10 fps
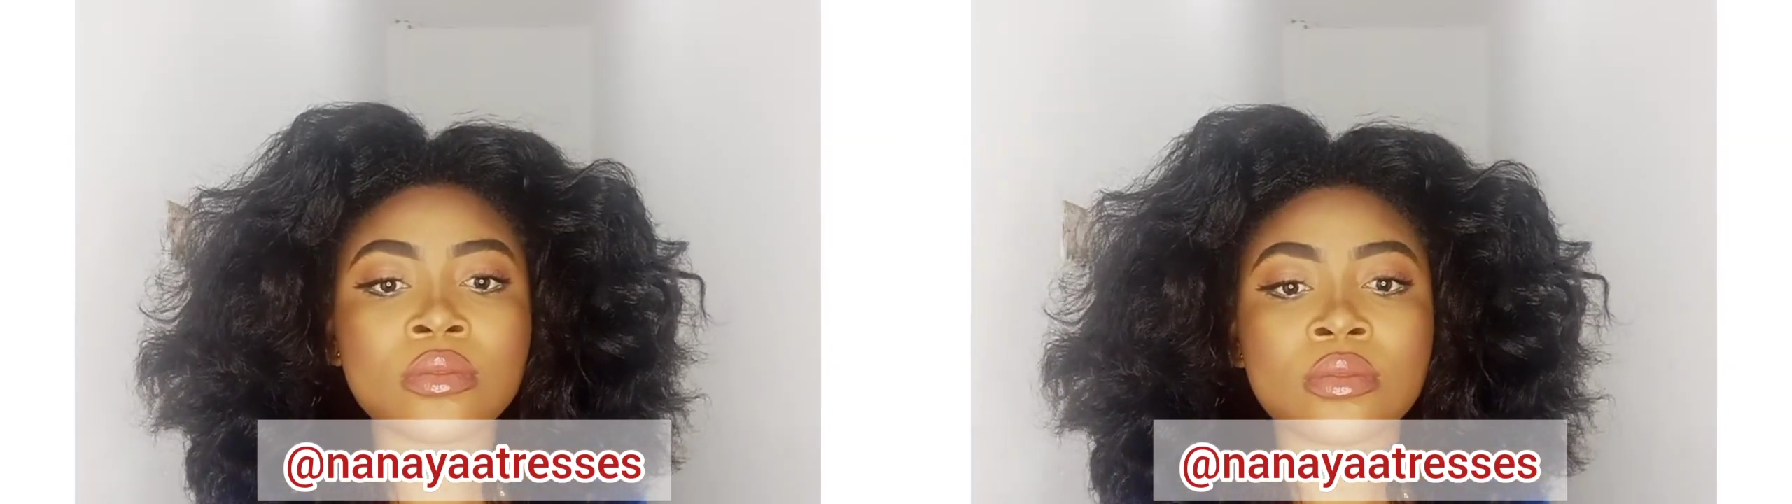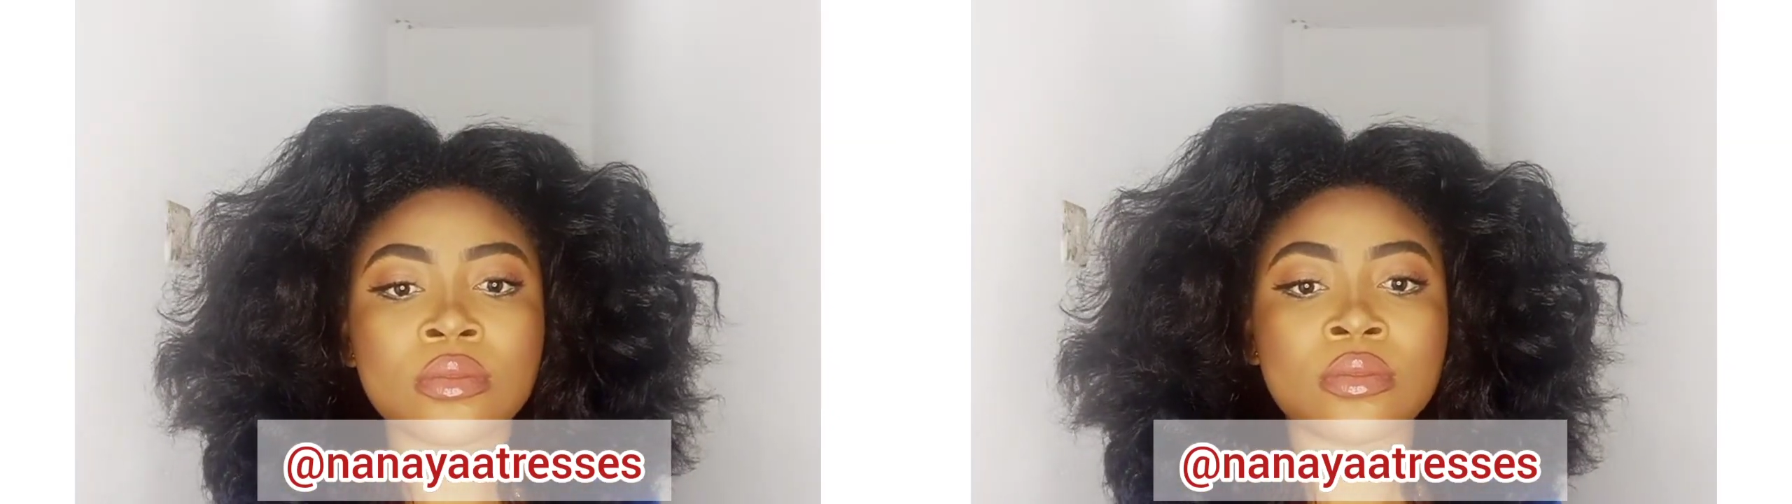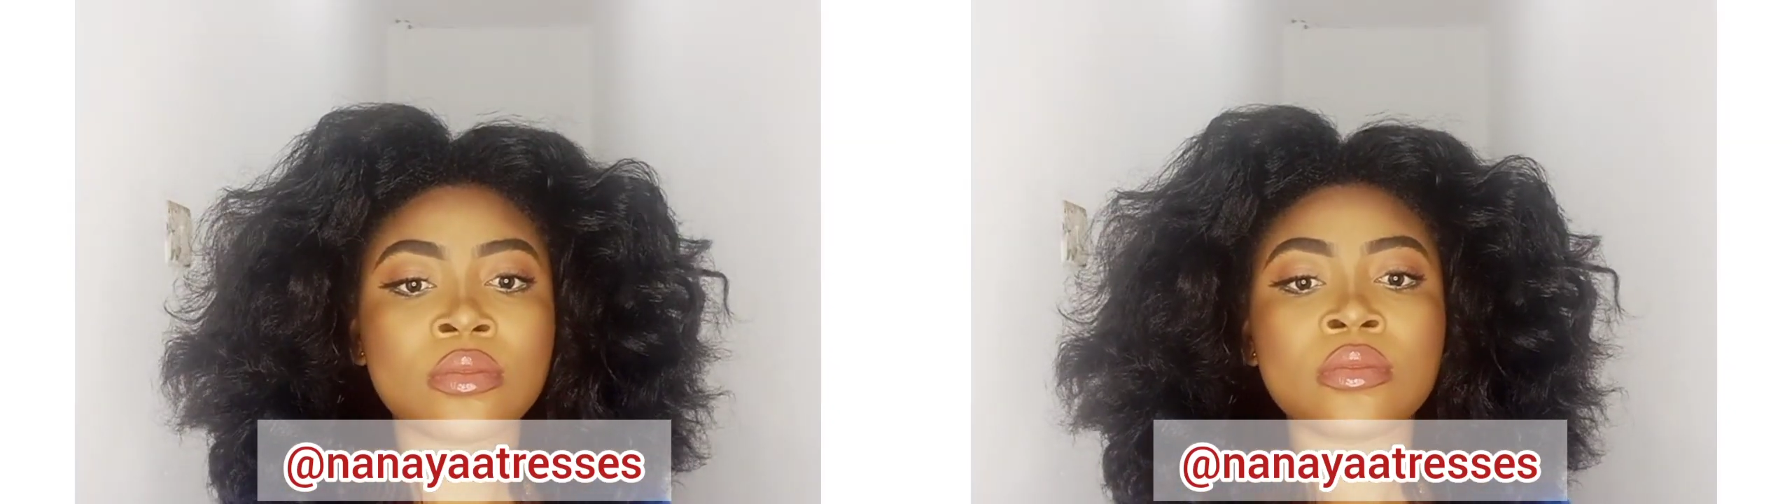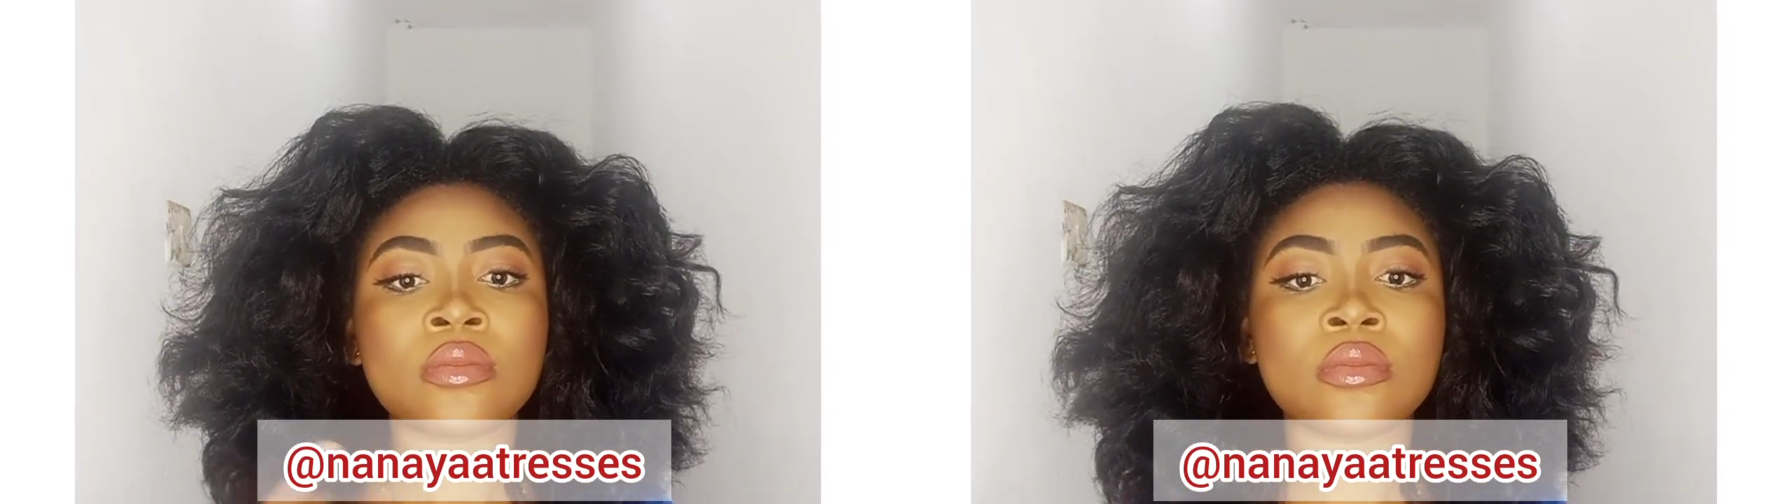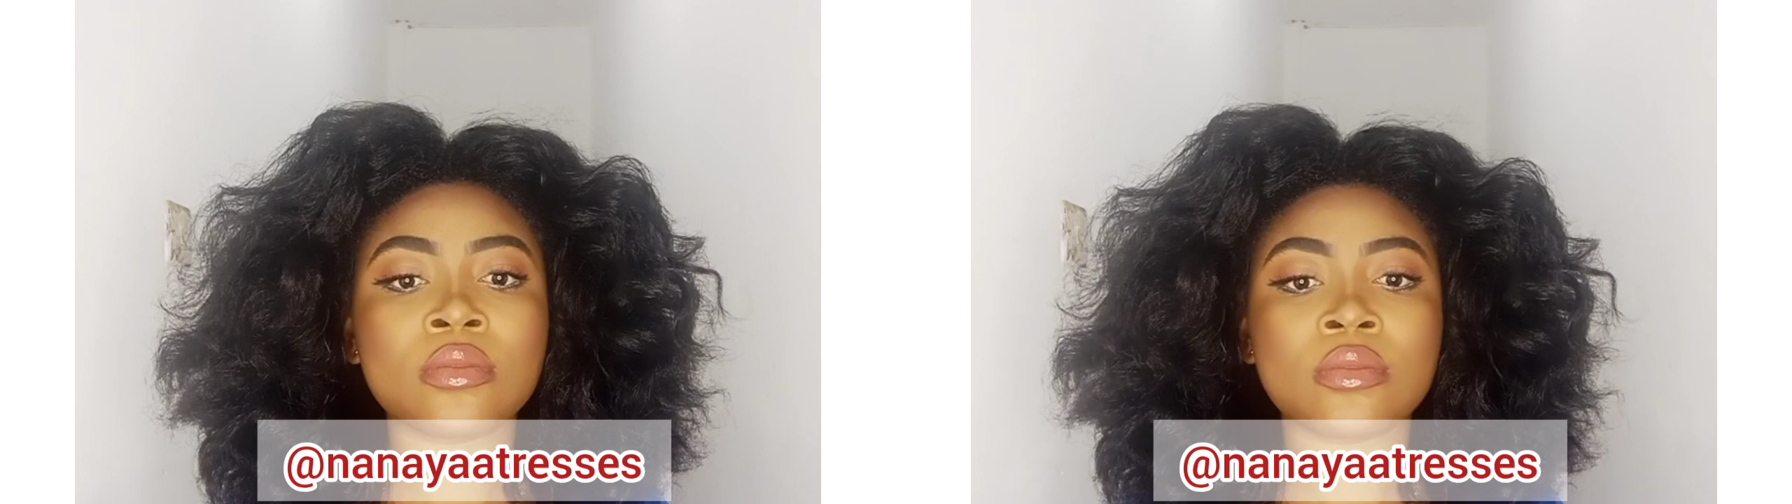have
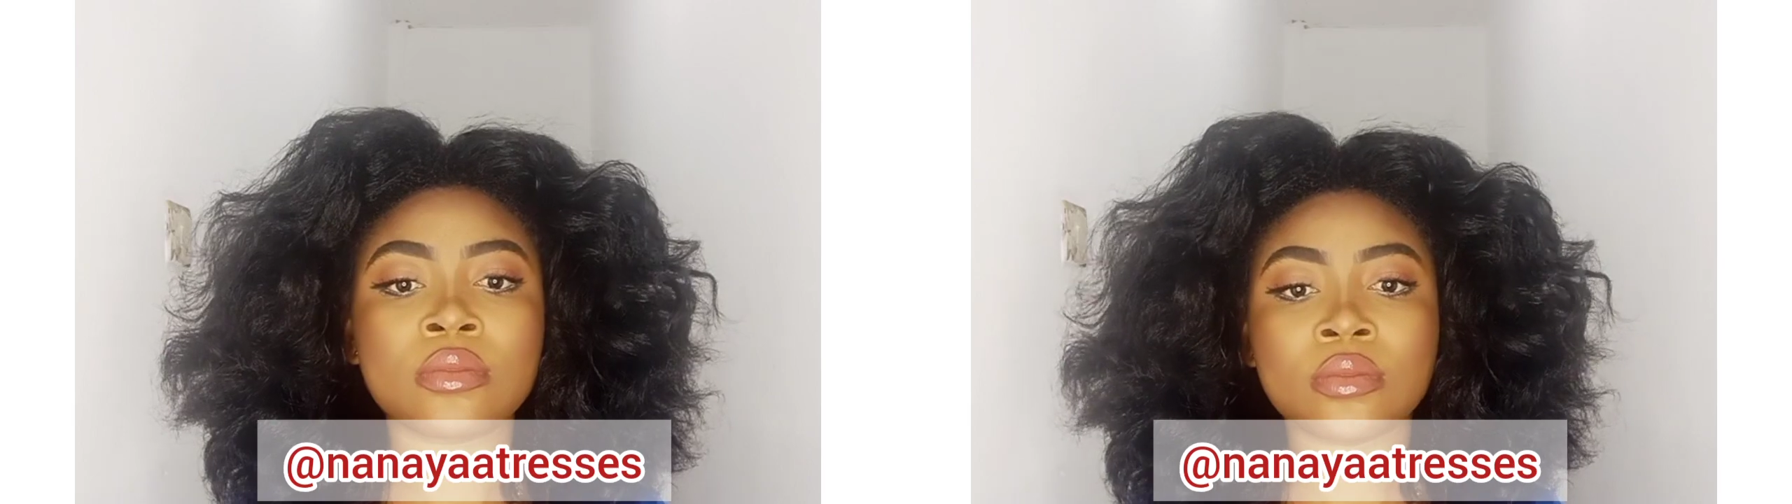subscribed.